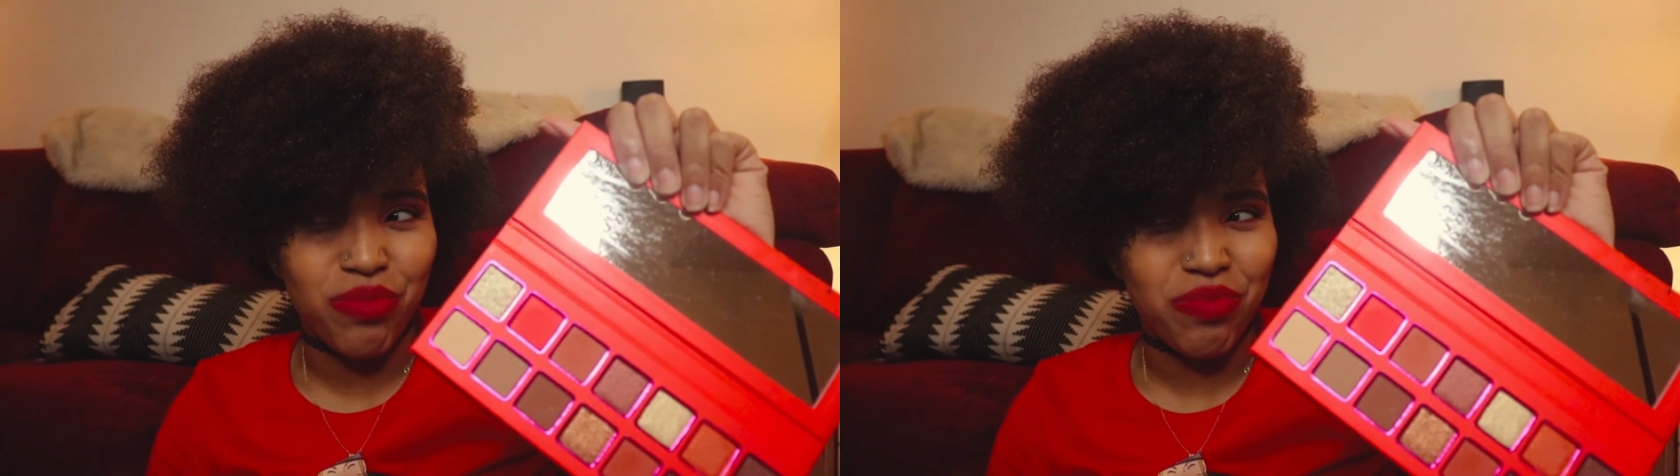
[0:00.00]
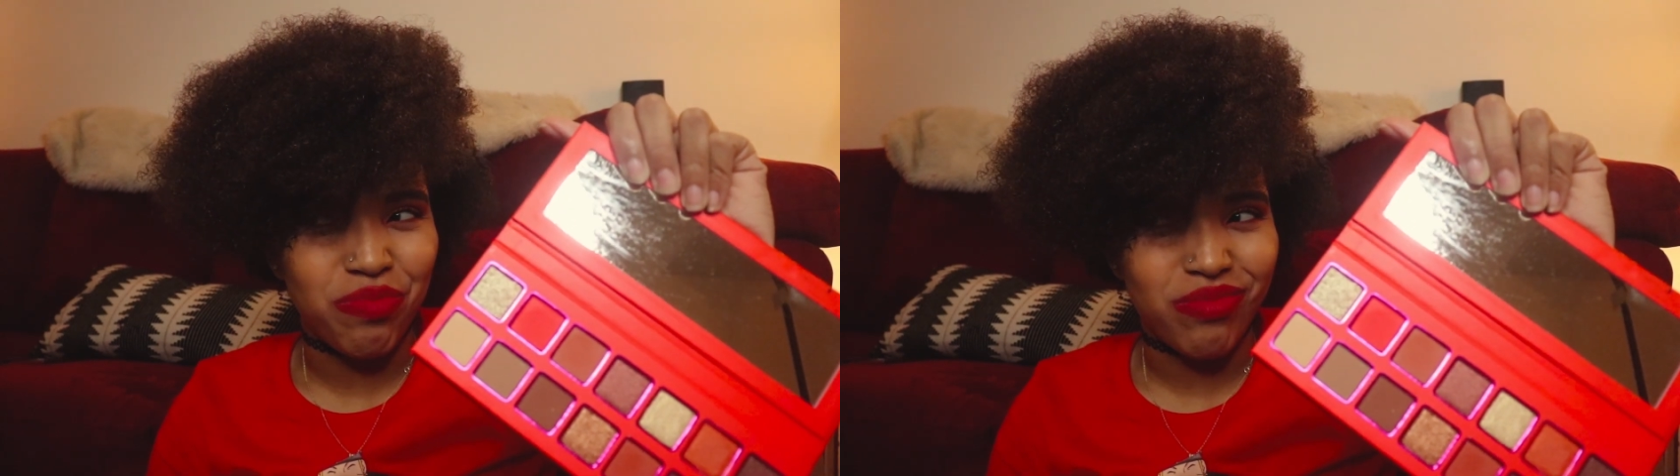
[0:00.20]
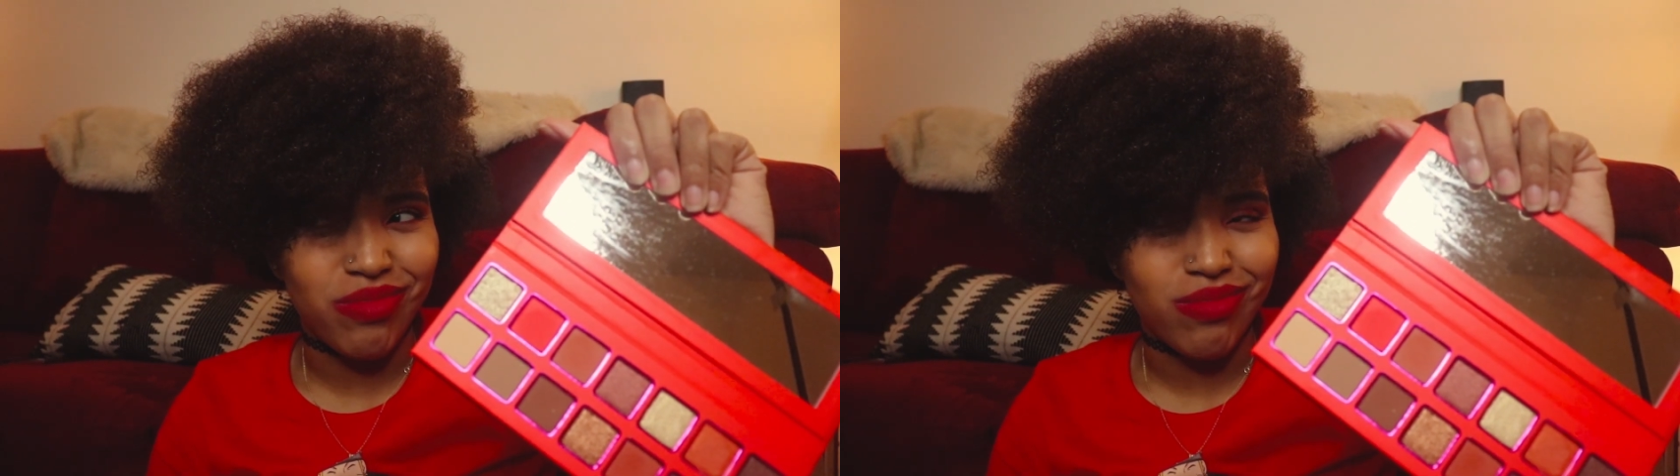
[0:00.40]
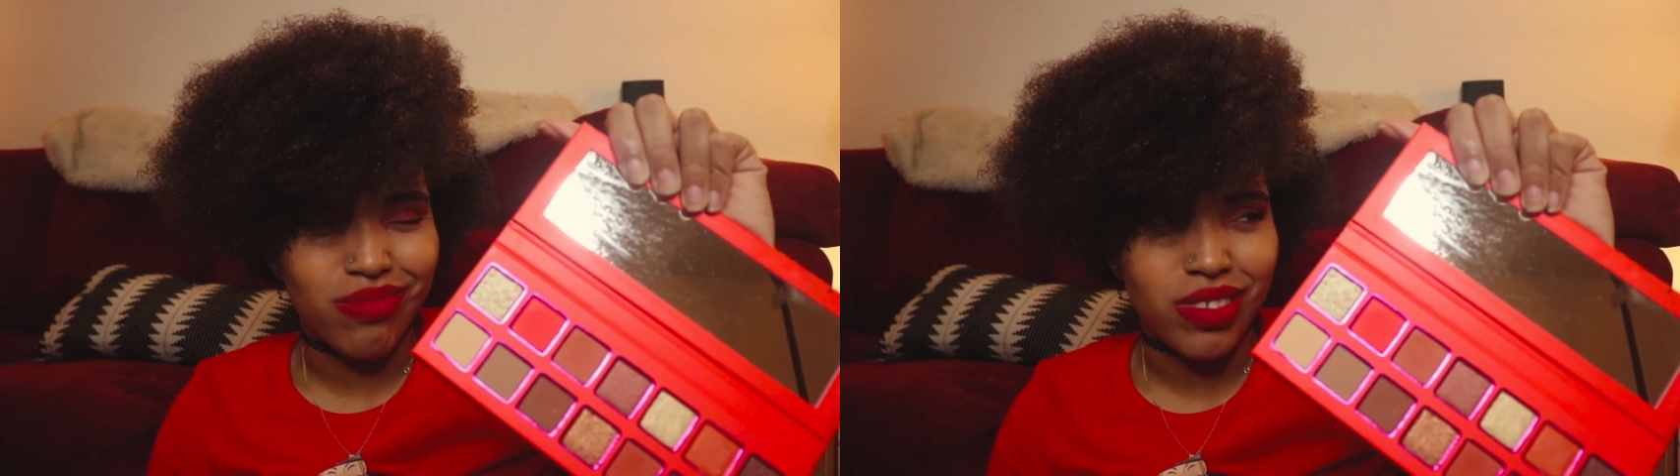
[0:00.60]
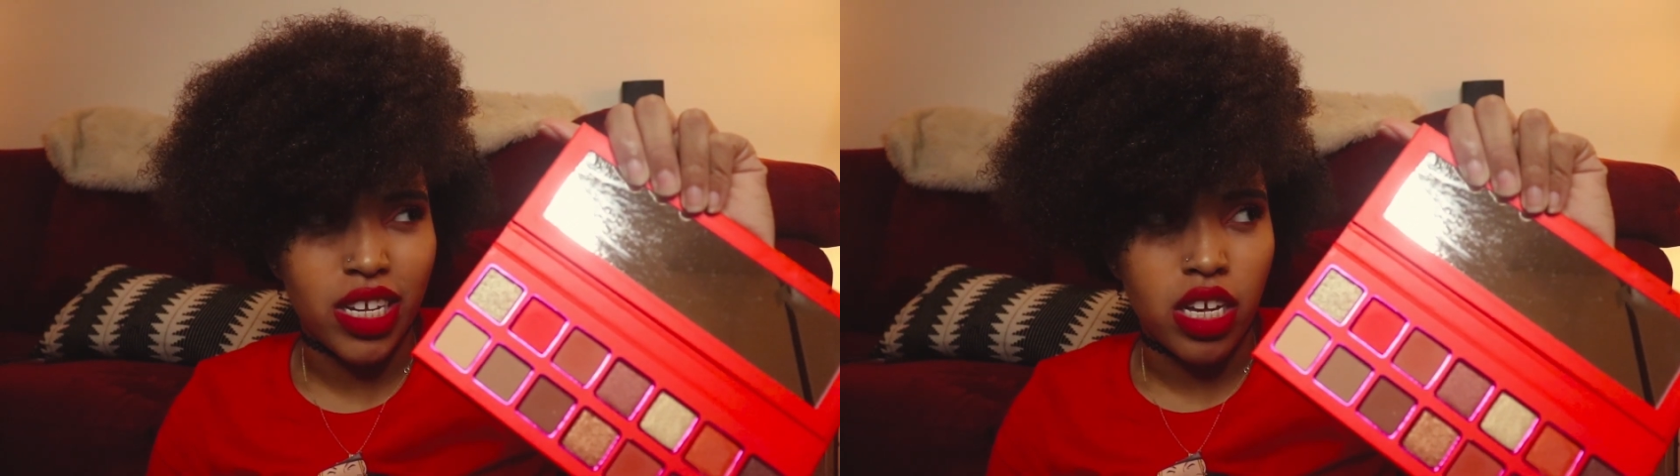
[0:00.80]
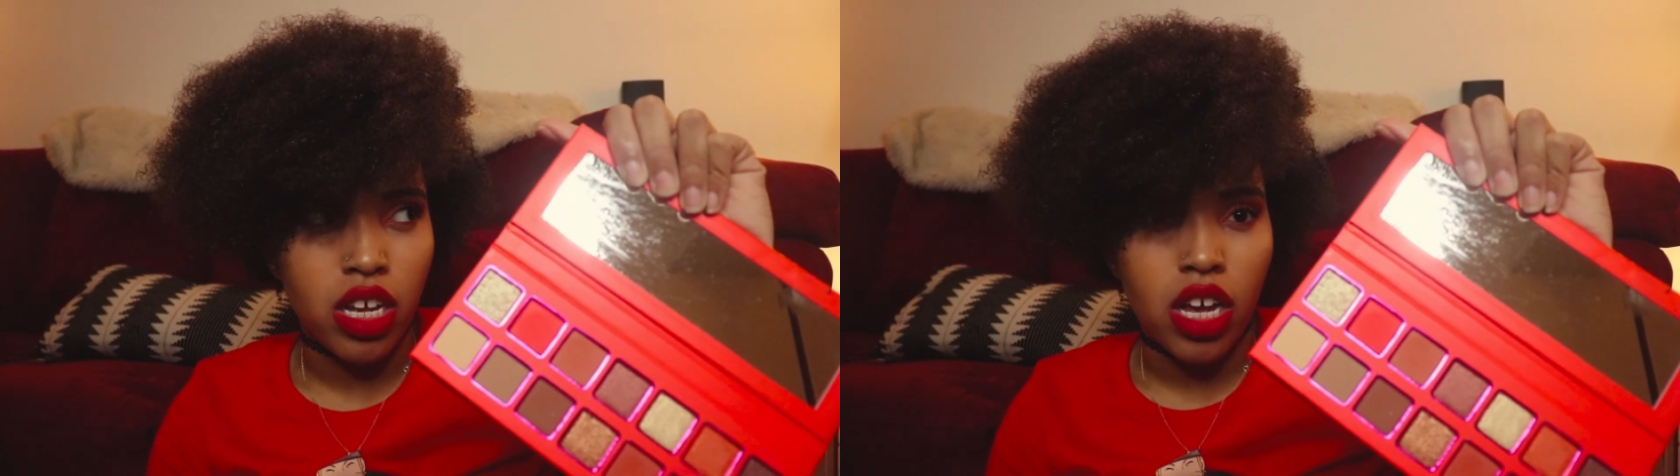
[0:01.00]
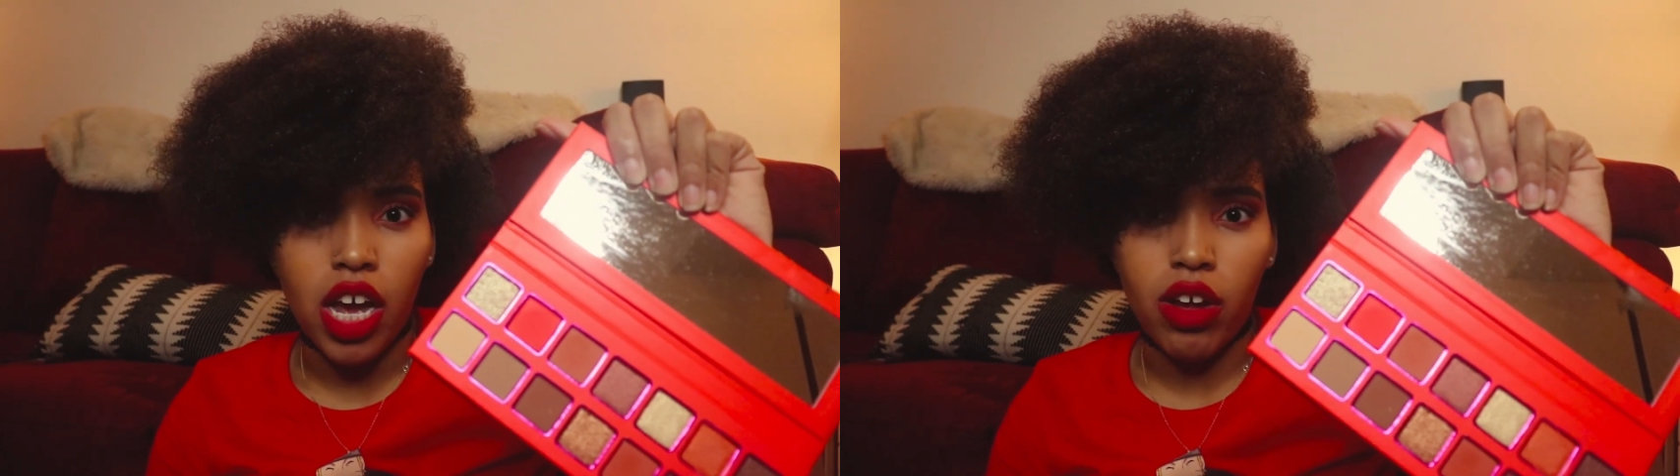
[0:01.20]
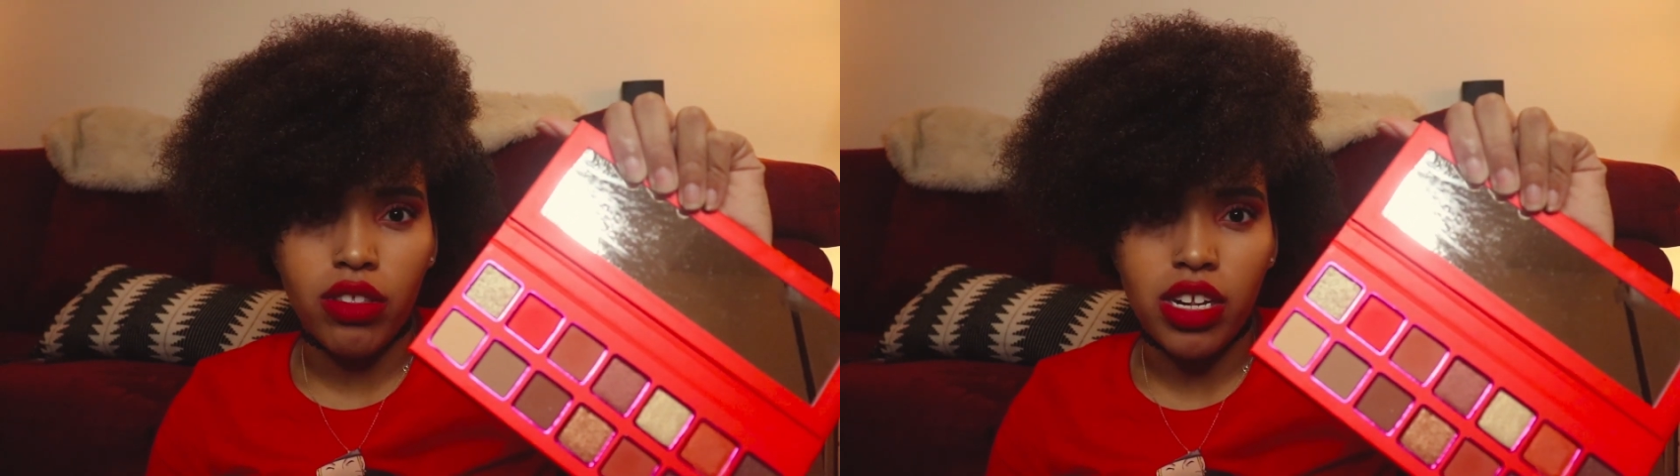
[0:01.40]

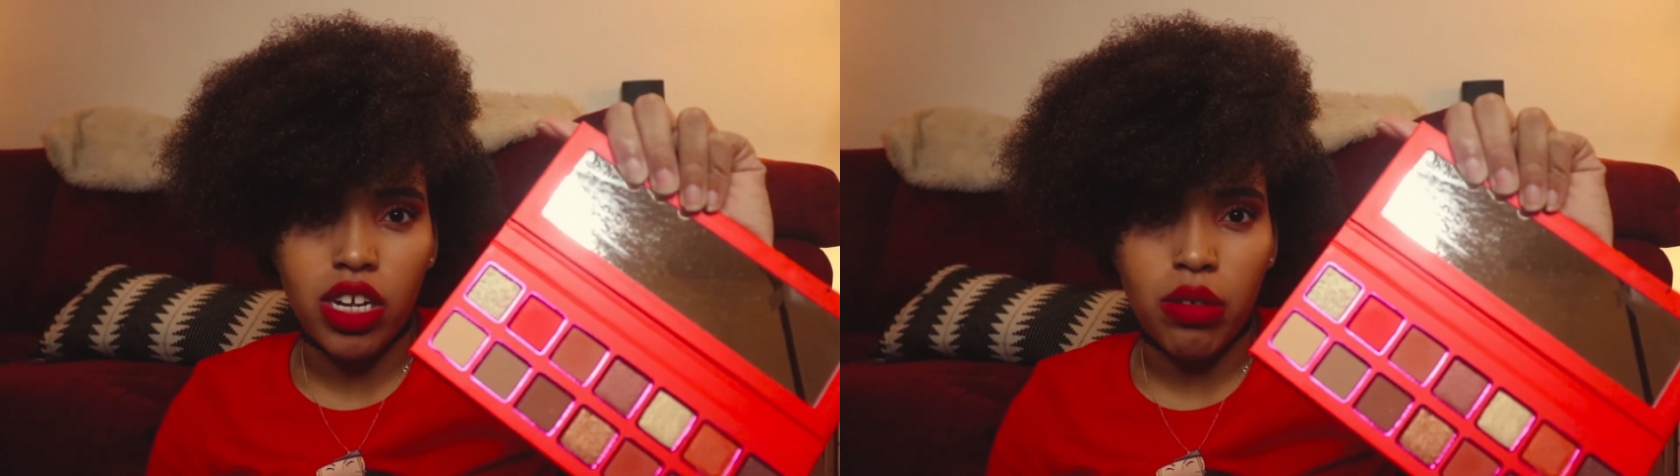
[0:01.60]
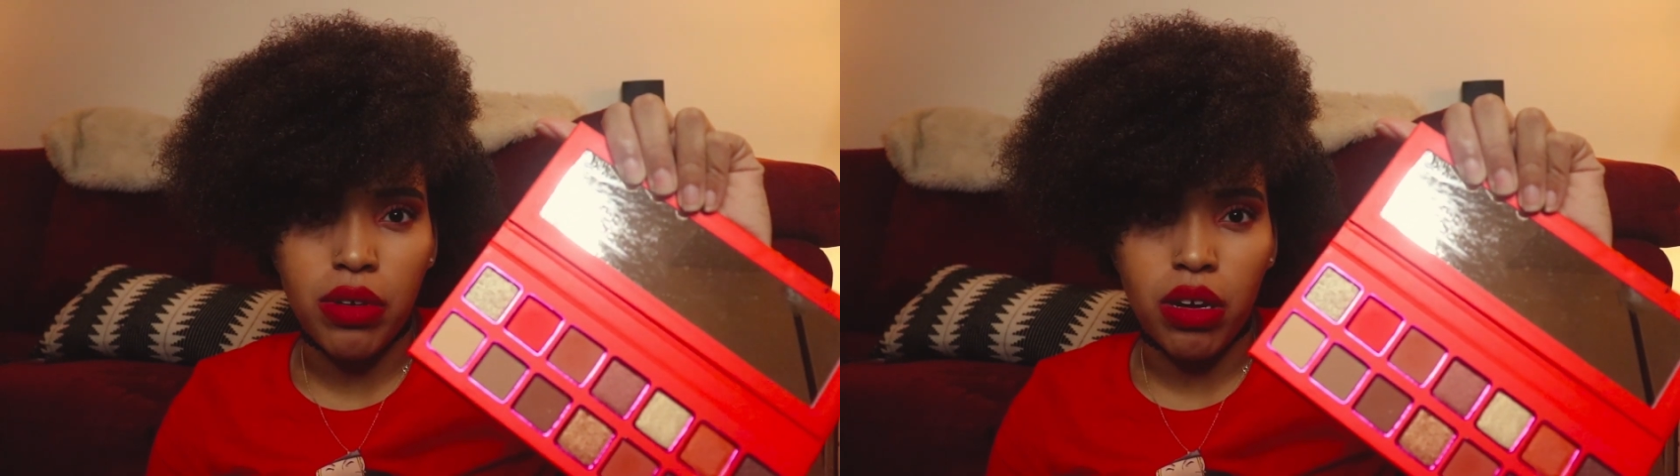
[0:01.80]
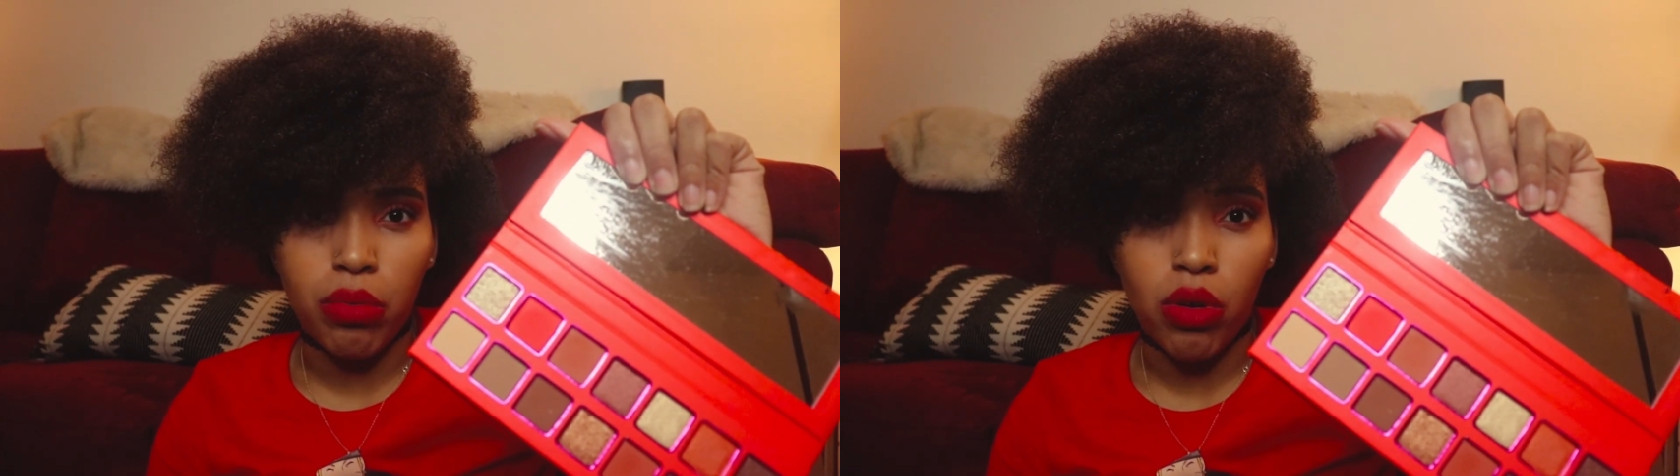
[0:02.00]
I don't think that'll be a